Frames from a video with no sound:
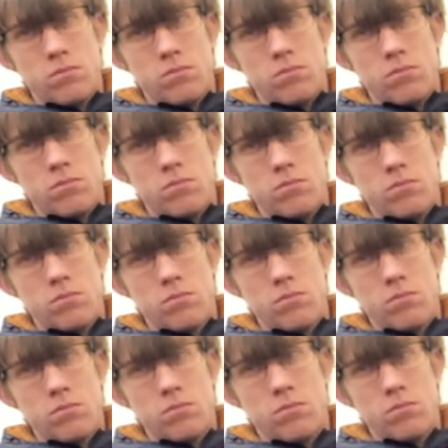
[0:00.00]

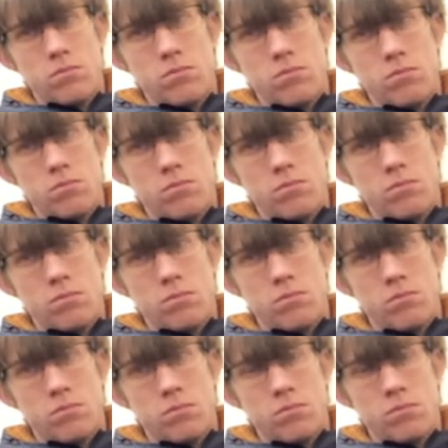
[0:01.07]

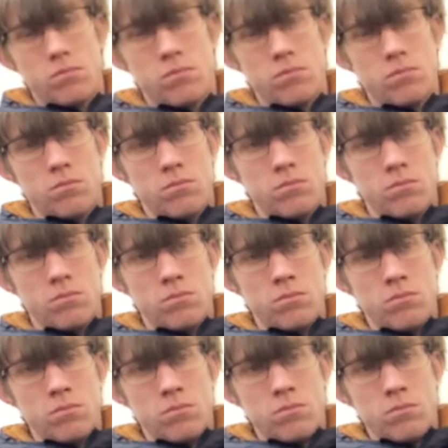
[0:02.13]

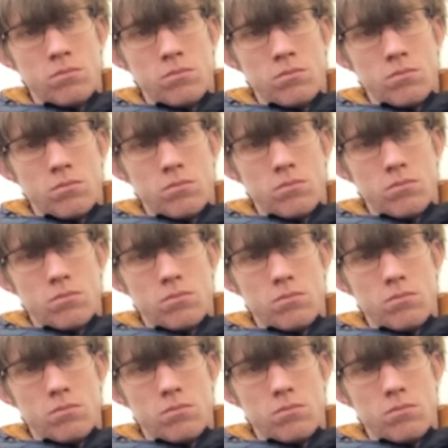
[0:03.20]
[no speech]